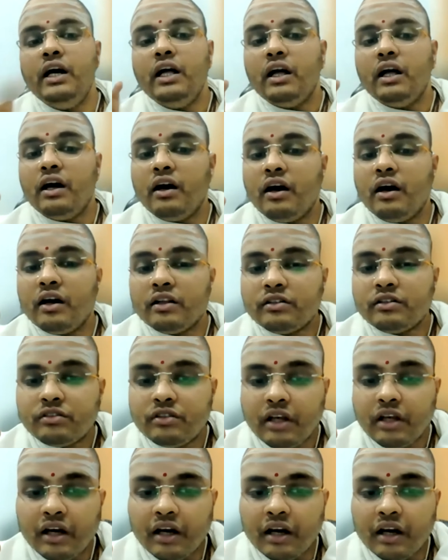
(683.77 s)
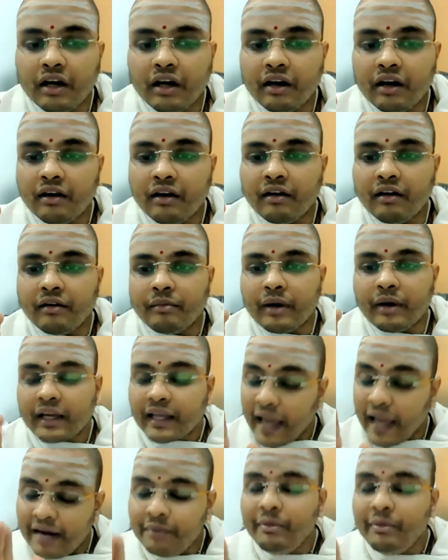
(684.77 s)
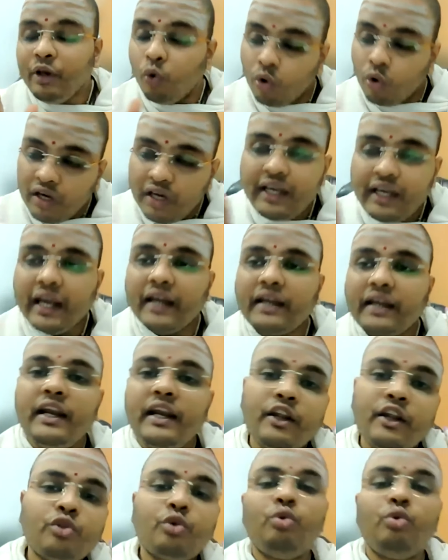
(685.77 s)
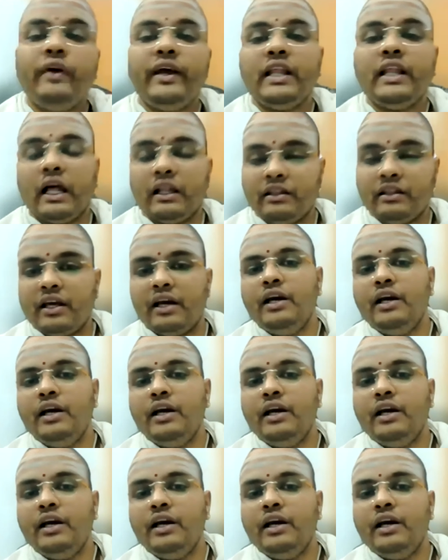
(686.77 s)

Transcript: uh, uh, can be only attained through Vedanta.